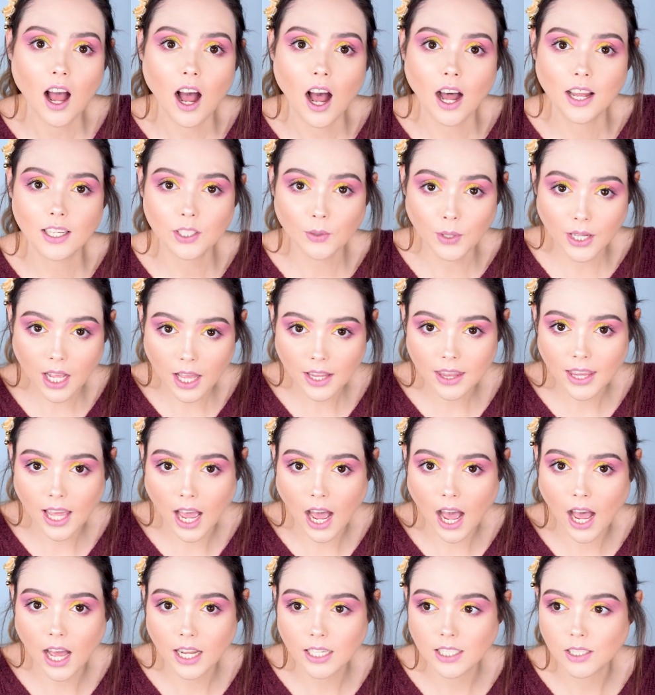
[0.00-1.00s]
Uh, so I got
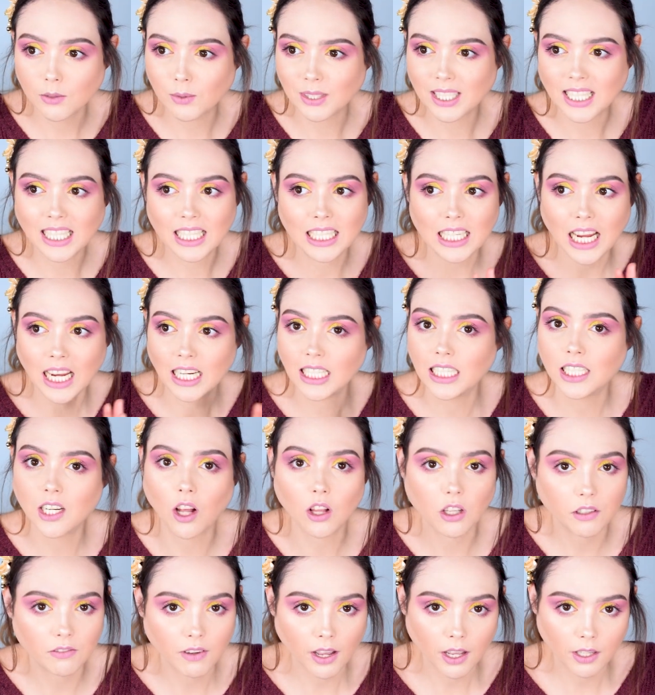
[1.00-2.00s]
that. It was like a
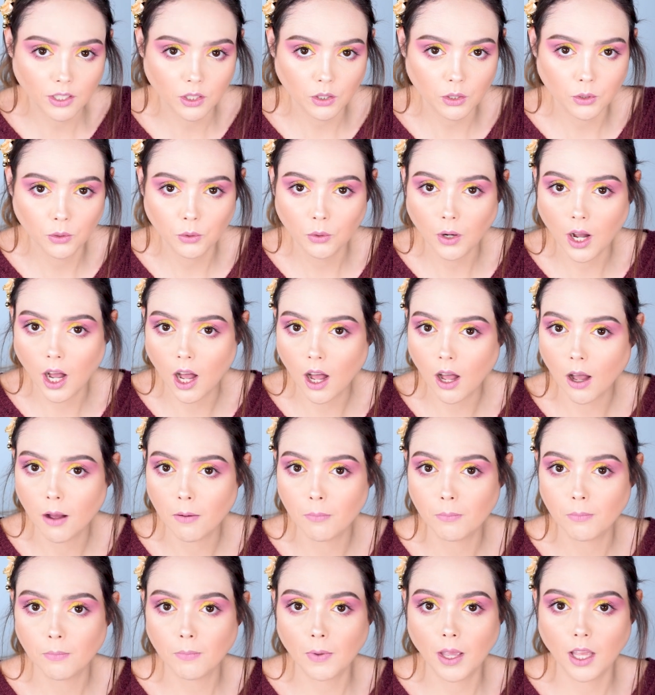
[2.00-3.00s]
$90 value.
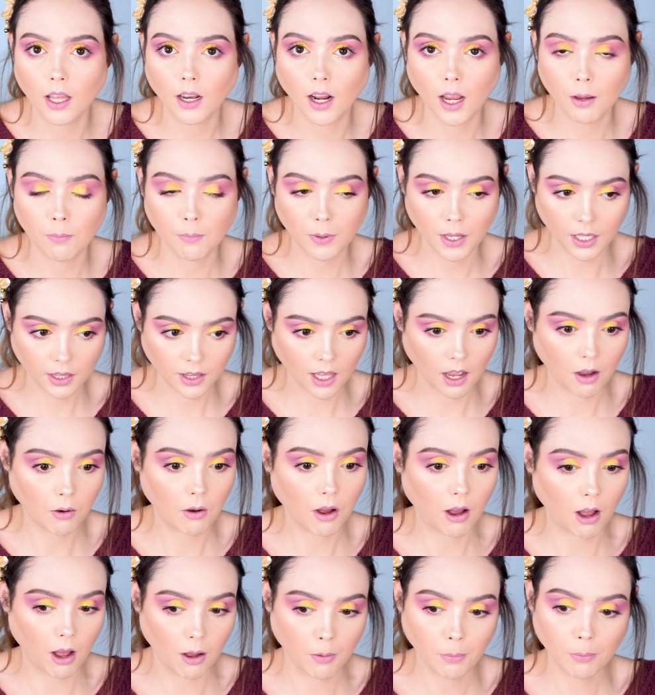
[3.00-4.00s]
Um, and I picked that
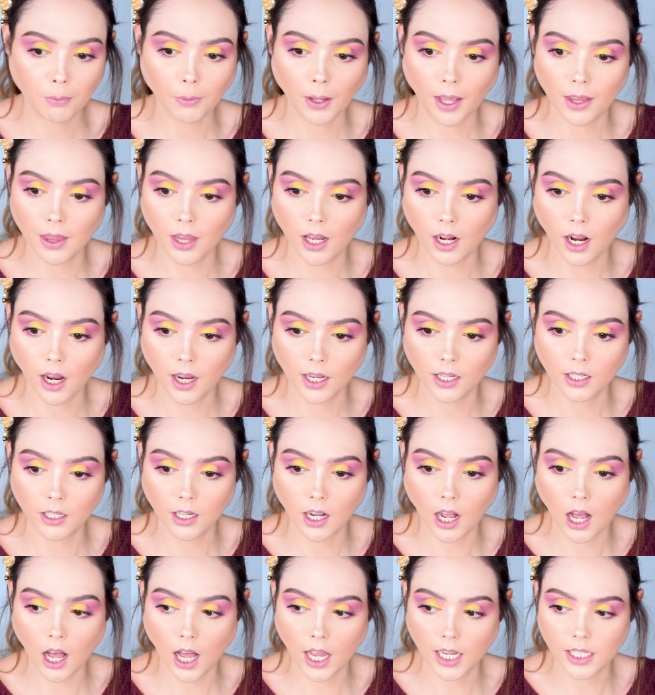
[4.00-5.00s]
up and then I
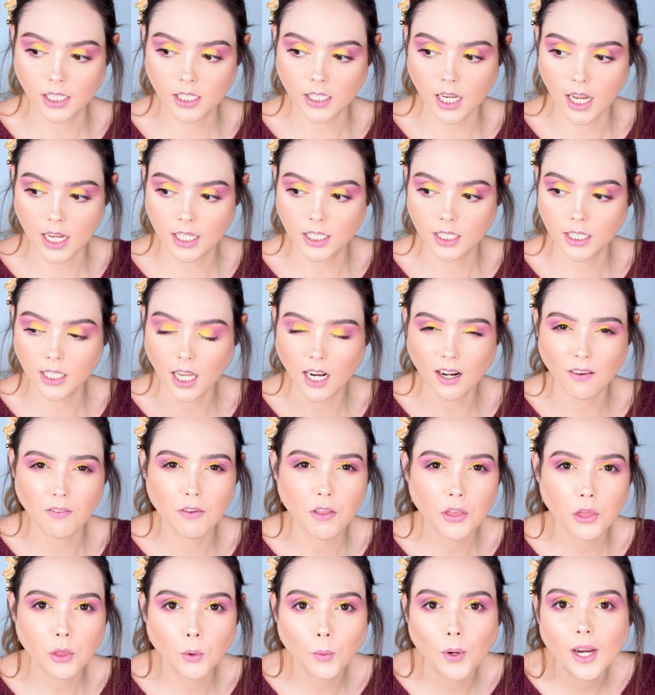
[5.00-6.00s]
got a set of
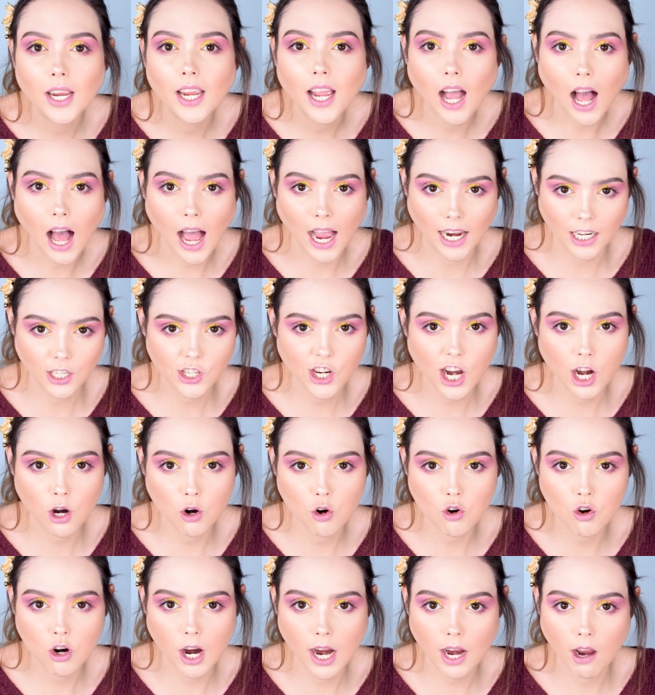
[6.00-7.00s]
three
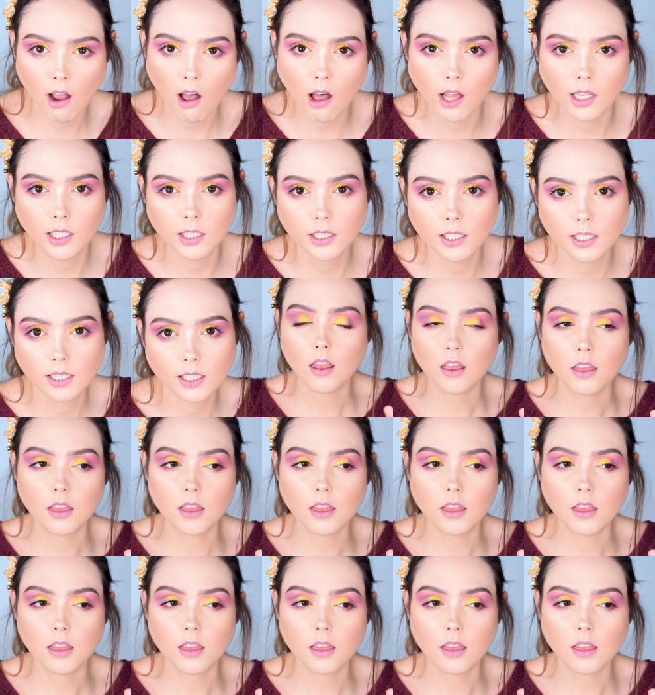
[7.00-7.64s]
eyeshadow crayons.